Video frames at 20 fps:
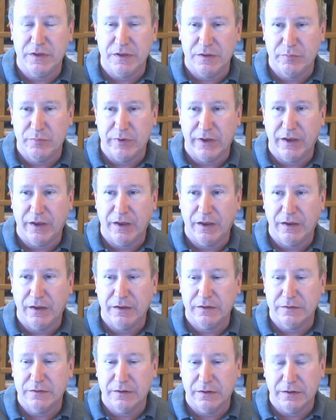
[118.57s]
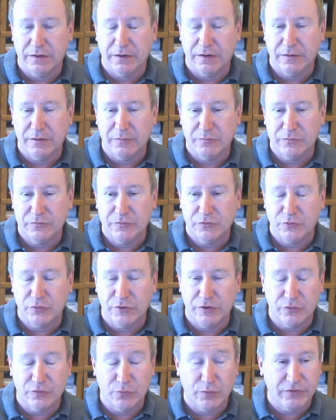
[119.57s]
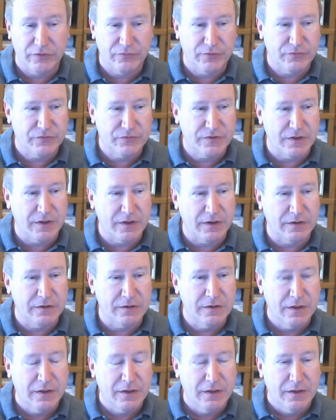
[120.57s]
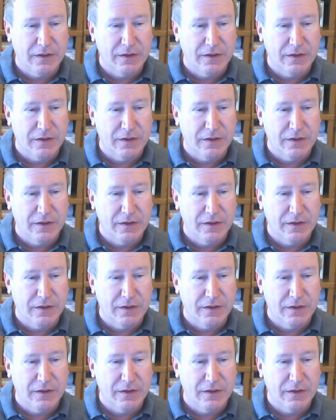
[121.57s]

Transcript: eBay in 2015,